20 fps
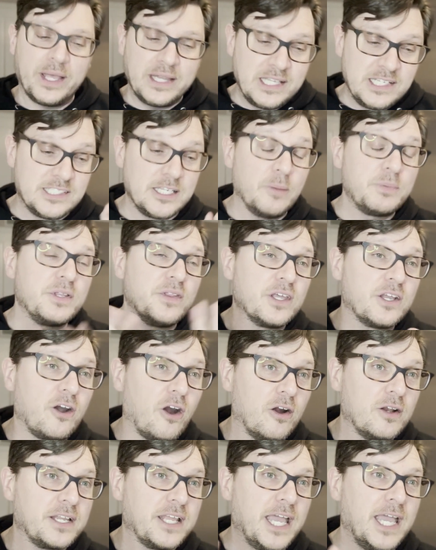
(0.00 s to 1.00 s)
It leads up to the
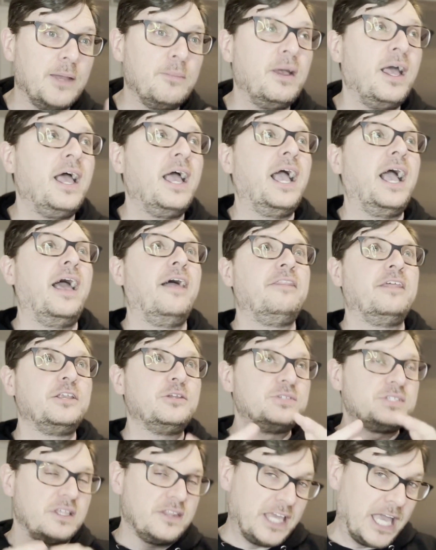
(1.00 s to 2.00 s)
card game, and then
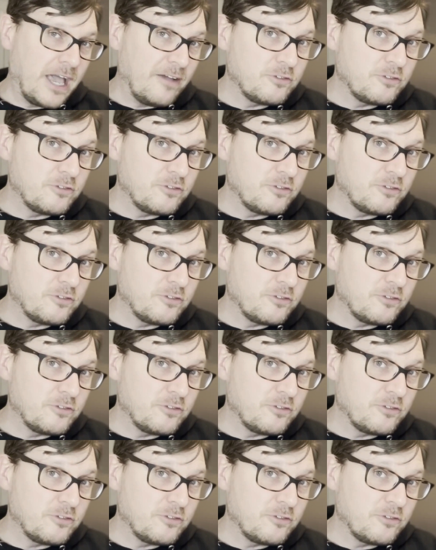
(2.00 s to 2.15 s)
you see the